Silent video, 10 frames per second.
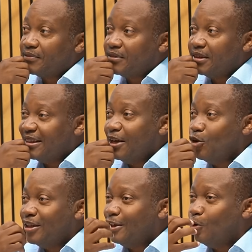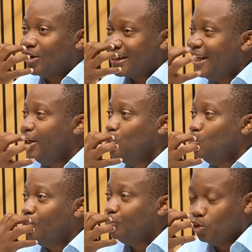They really,
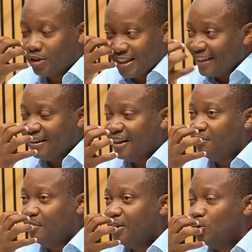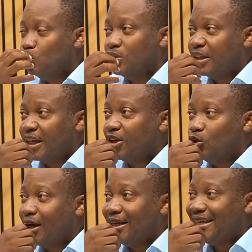if you sat in that meeting, you'll think you
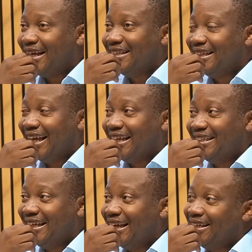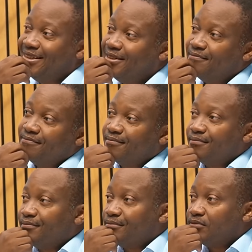are in 1988. Mm.
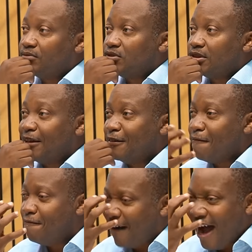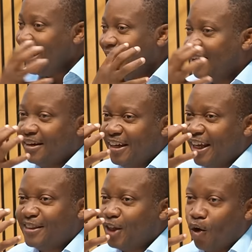The vile
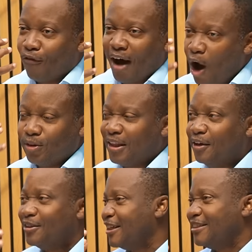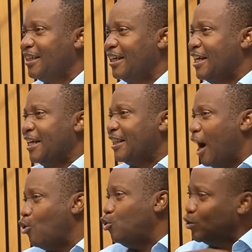nature of how they just think
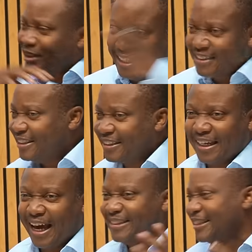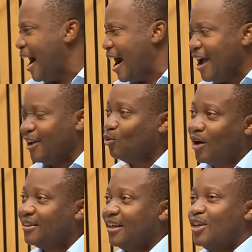how useless these guys are and
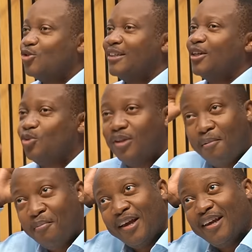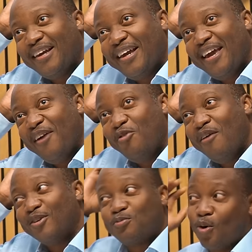what. So I said to them, have you
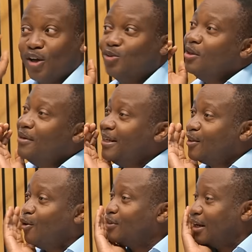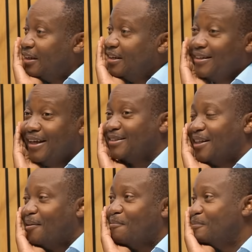ever spoken to the Minister of Trade and
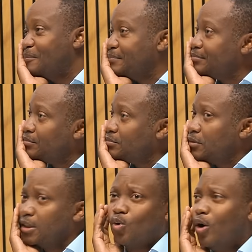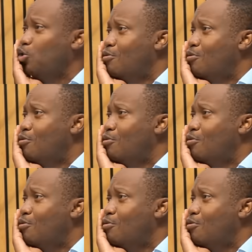Industry? They said, what do you